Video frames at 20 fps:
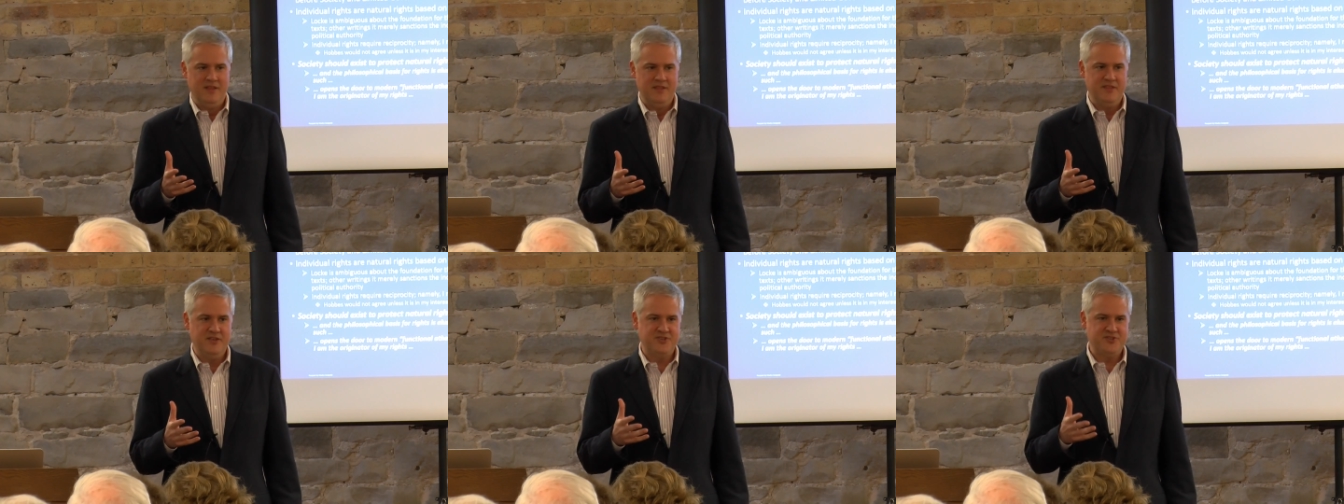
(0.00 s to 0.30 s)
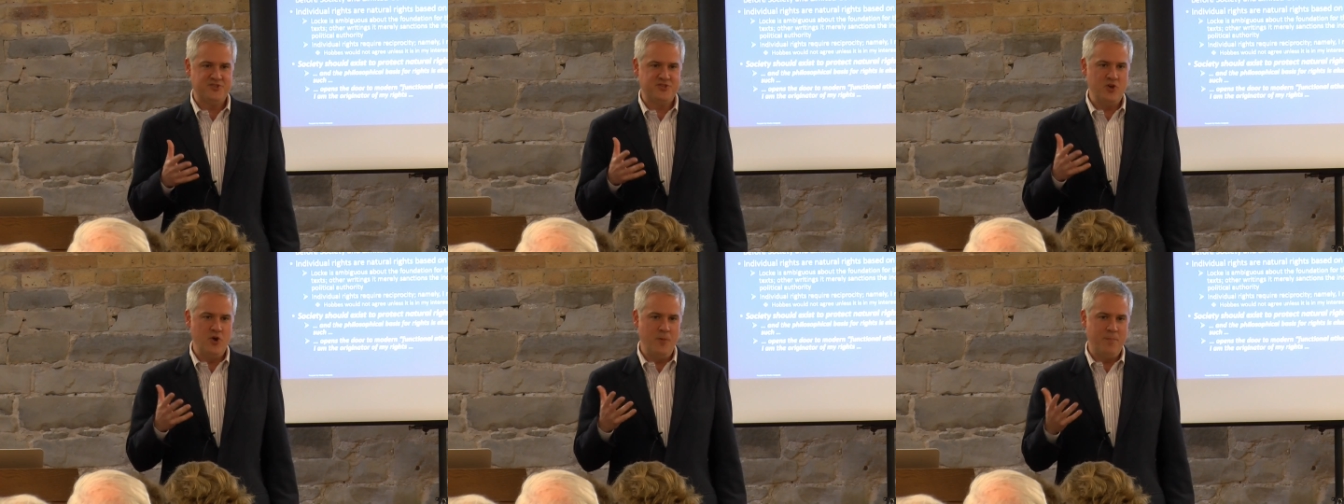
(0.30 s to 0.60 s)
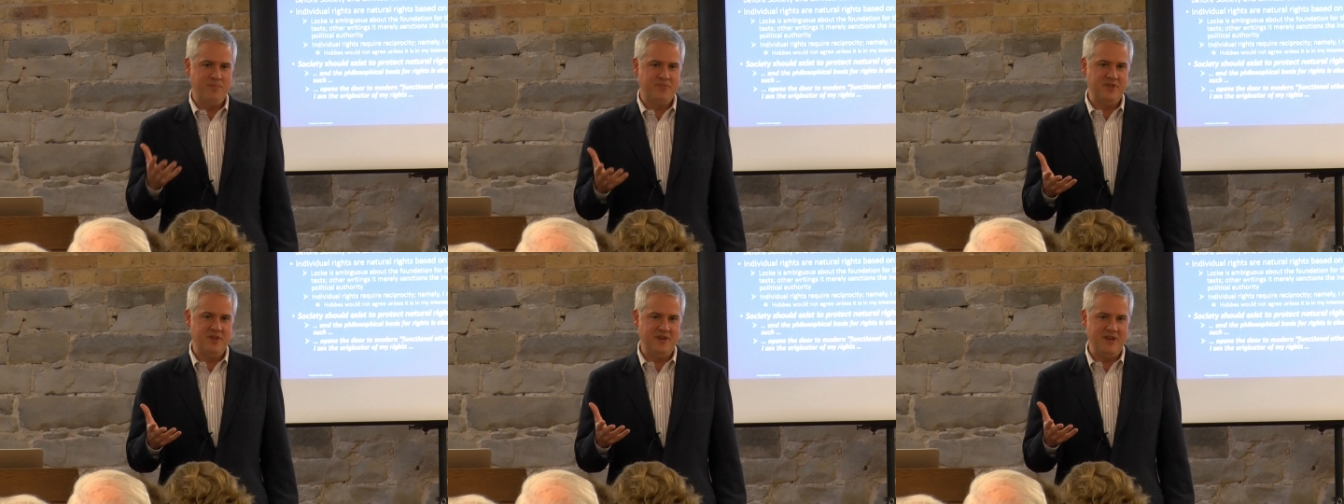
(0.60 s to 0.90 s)
the
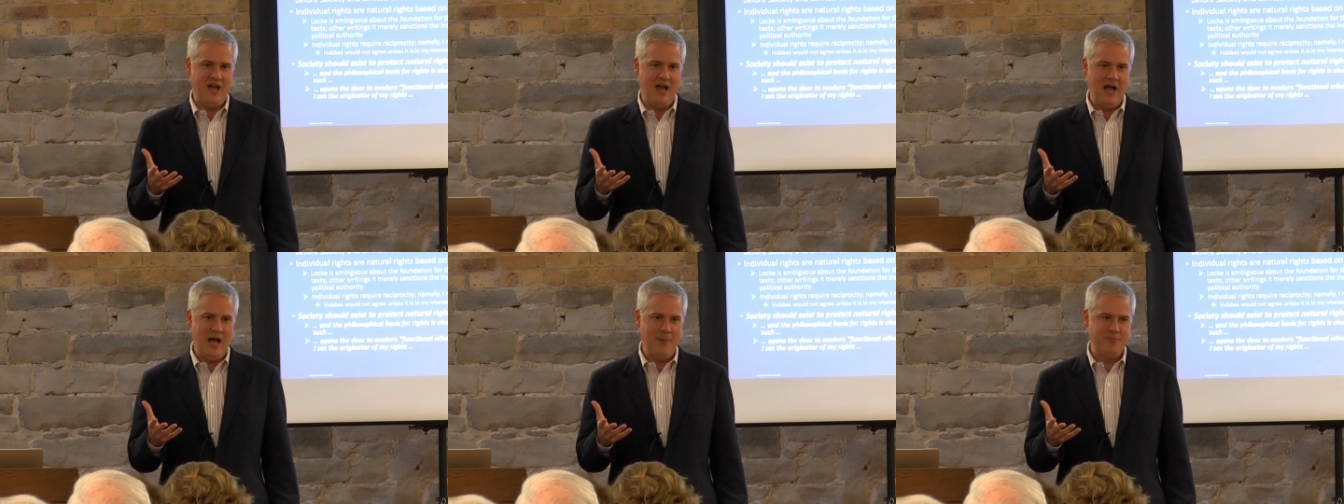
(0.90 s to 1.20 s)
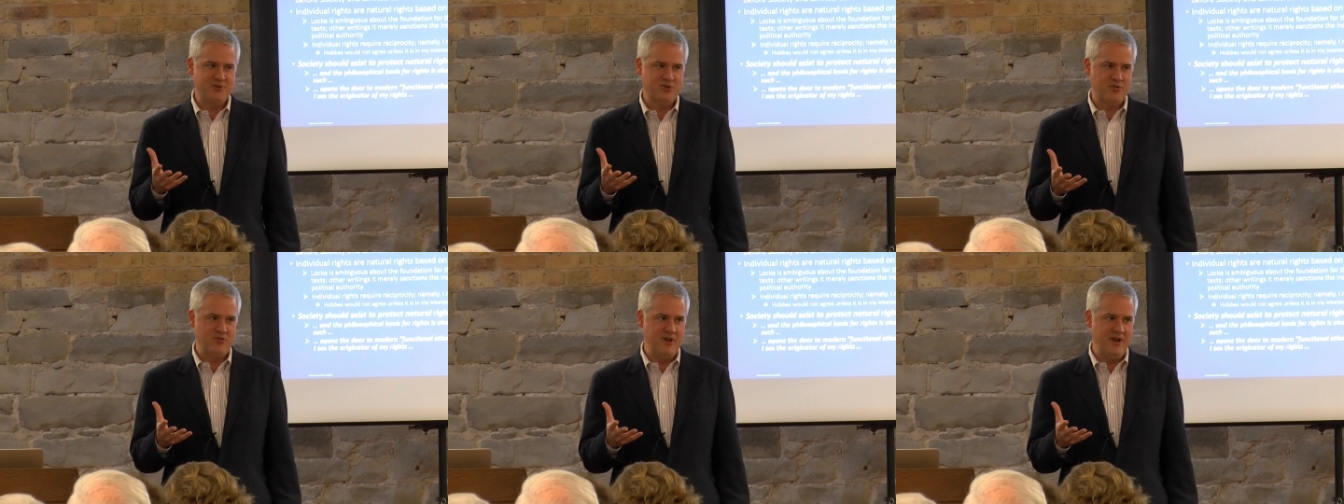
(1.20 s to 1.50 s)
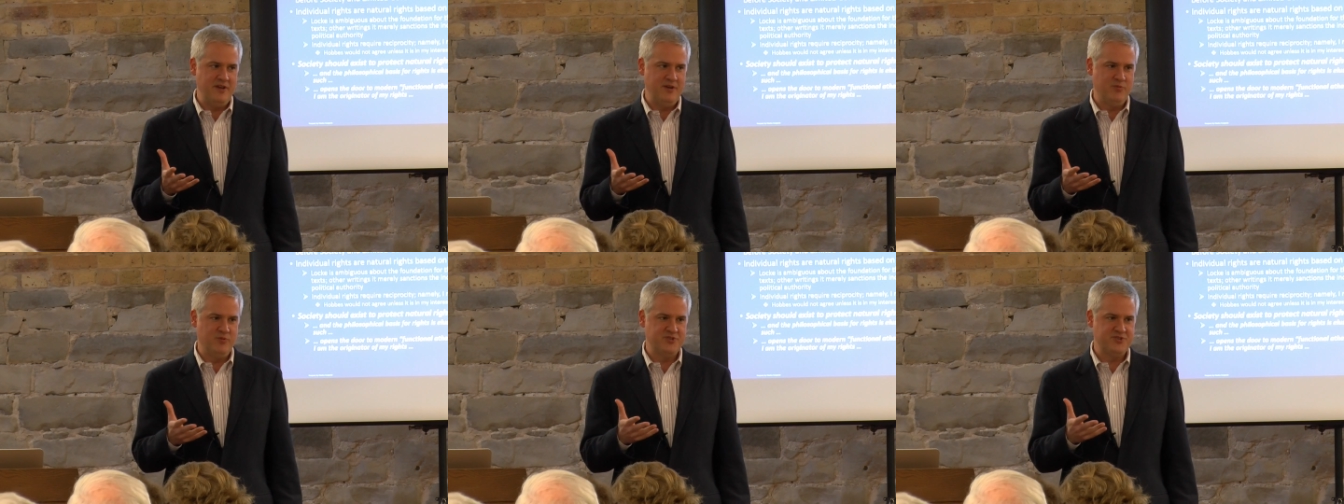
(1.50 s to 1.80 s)
soup that Hobbes
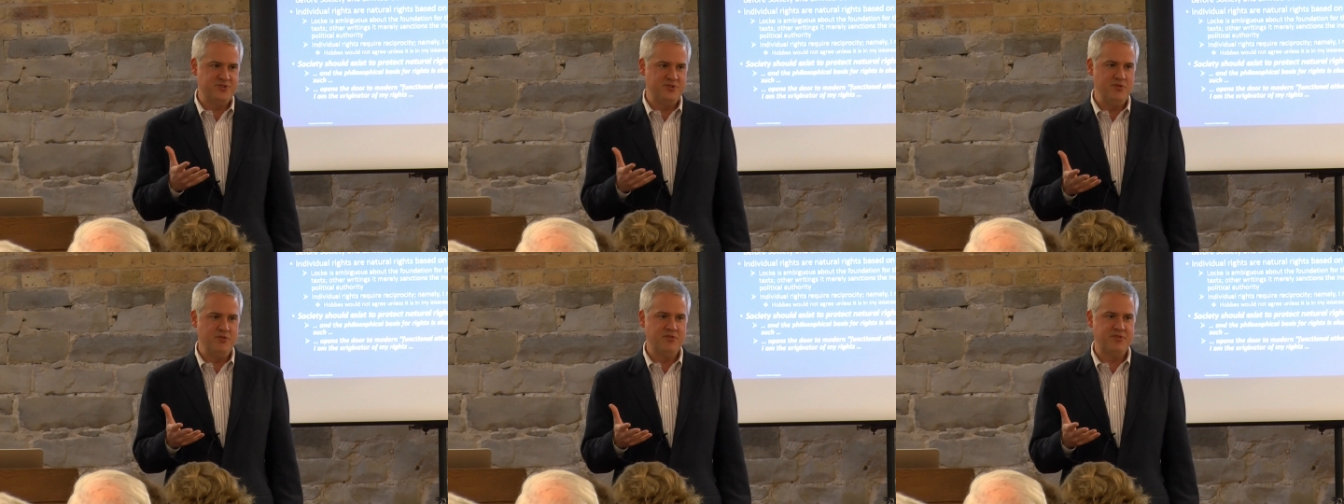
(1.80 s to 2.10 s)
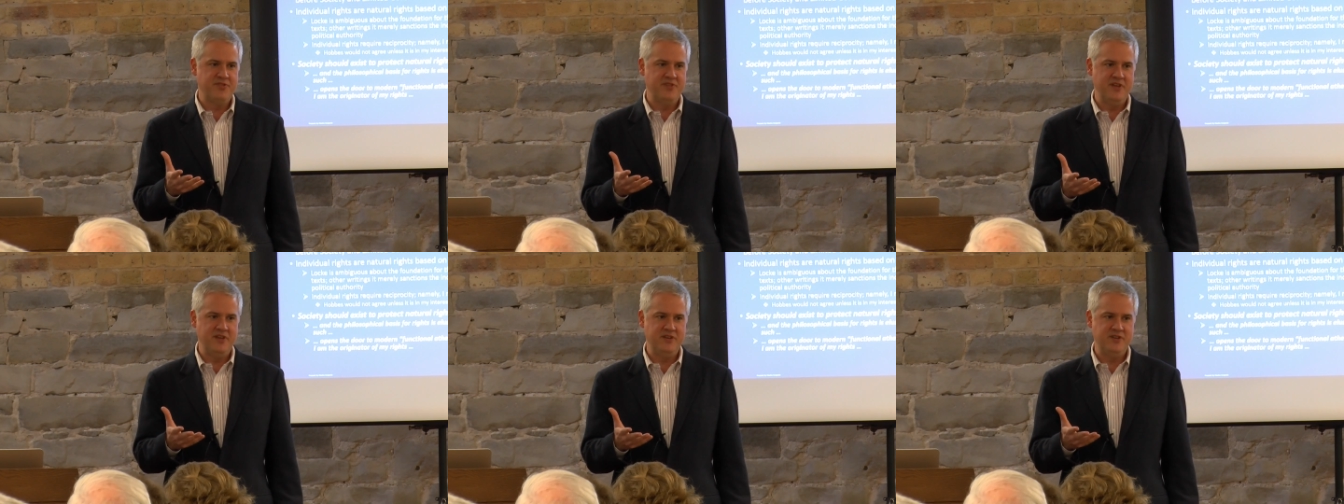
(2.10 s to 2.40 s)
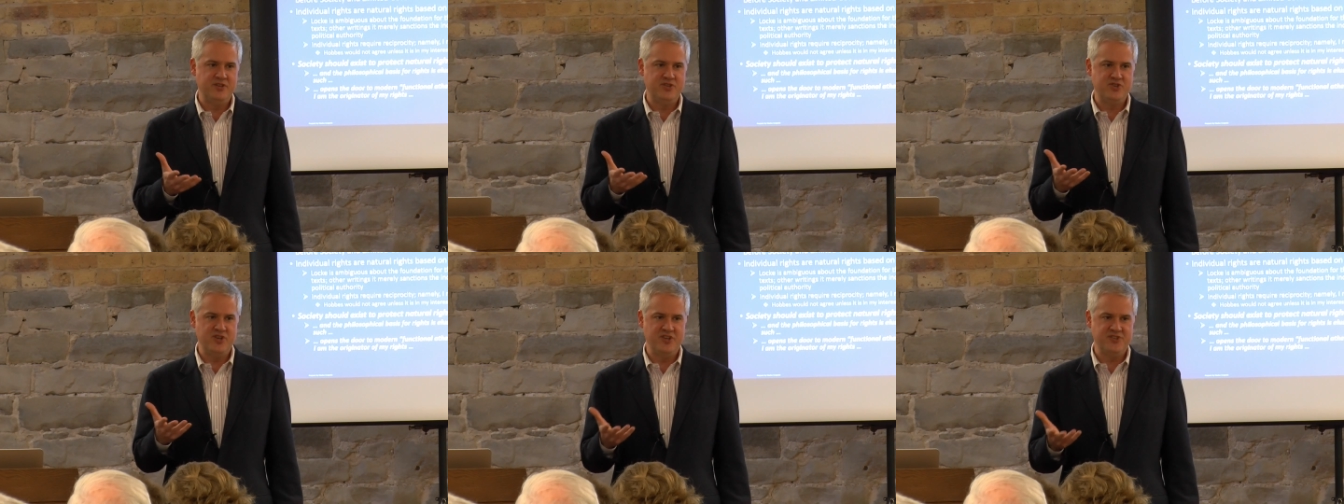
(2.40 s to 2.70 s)
created was too thin
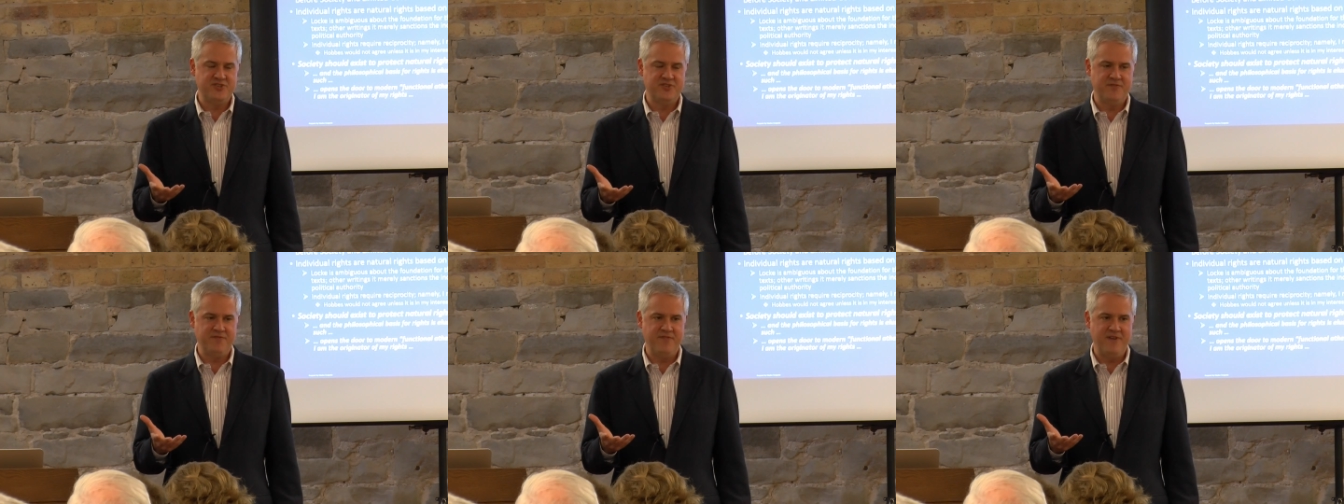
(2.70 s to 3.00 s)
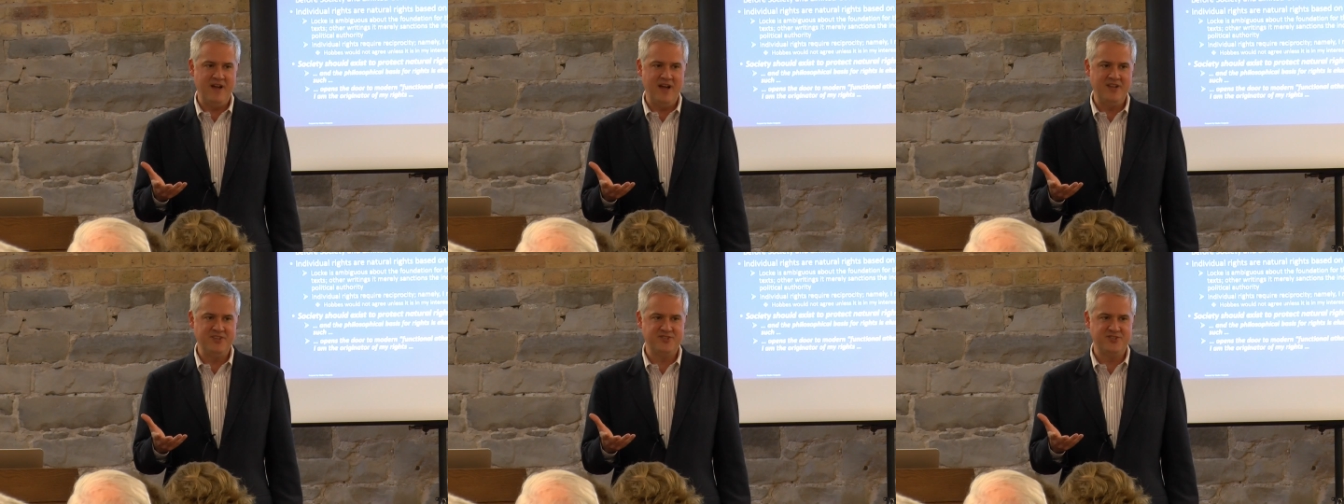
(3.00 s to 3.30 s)
to justify